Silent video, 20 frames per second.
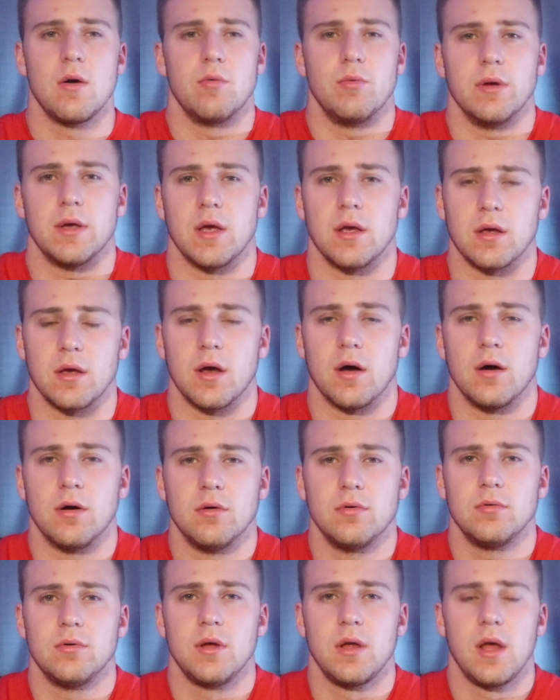We can
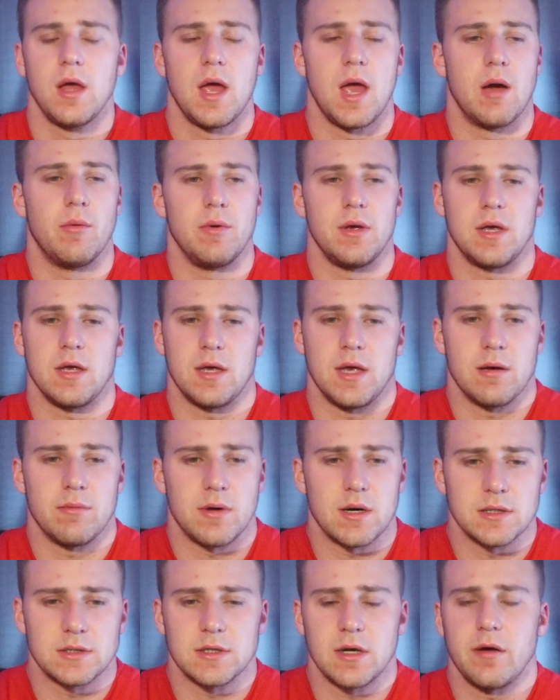go and we can get
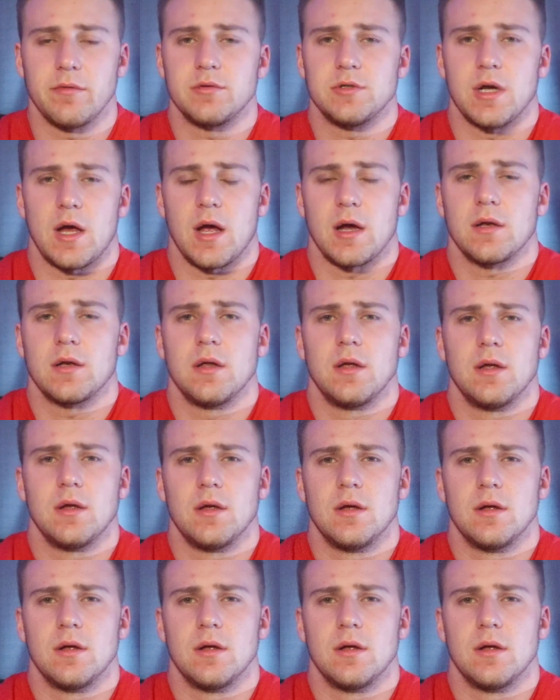myself checked.